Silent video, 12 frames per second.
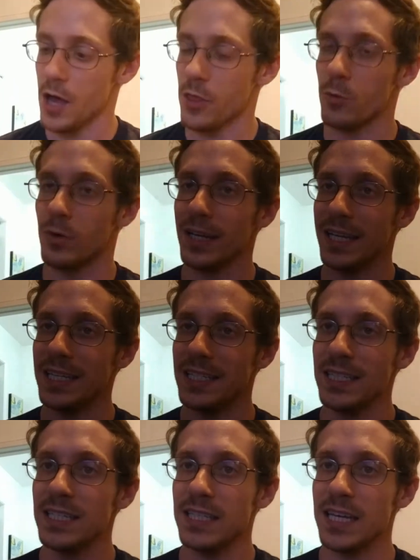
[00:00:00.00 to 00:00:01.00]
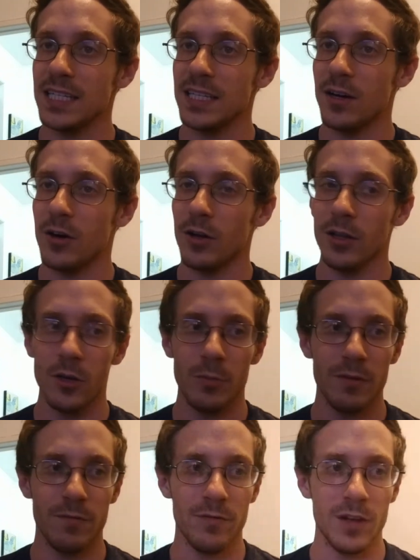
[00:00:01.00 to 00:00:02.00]
The releases, yes, they are a little
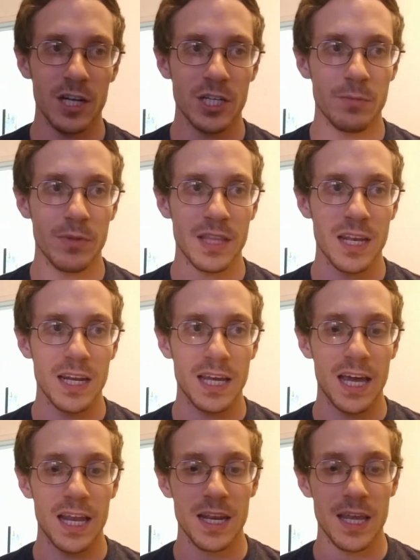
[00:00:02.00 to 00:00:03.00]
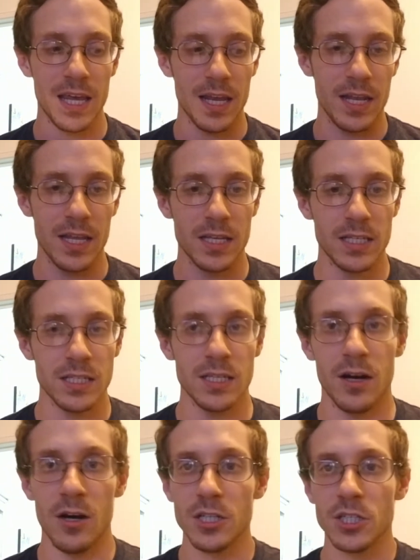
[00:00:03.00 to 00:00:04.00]
bit flush, but then again, it is
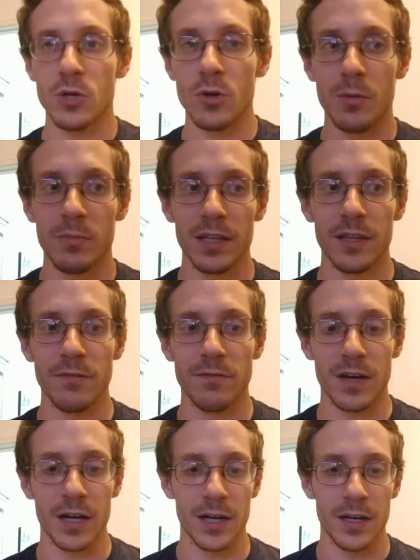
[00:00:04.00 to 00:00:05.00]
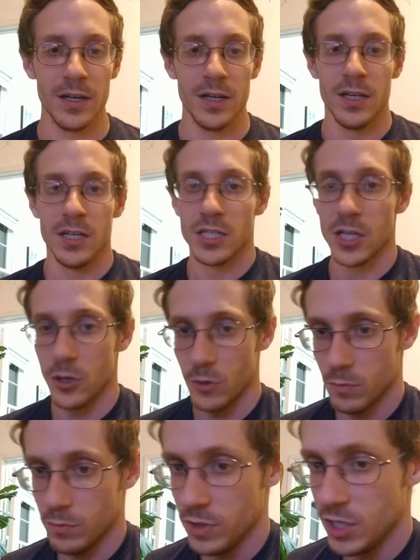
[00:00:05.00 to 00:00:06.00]
also completely fine.
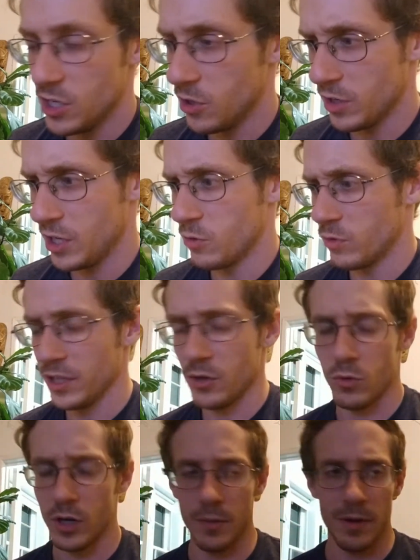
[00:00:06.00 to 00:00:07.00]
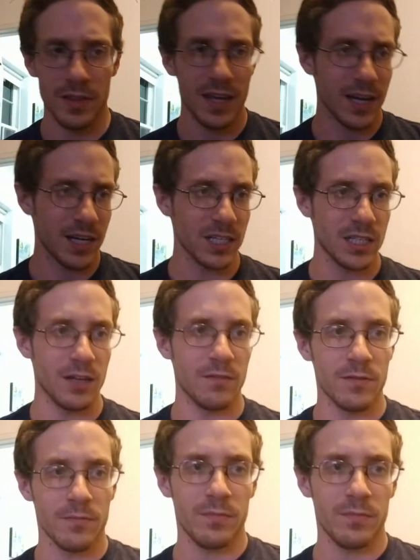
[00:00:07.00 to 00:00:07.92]
So you don't need to really worry about that kind of stuff.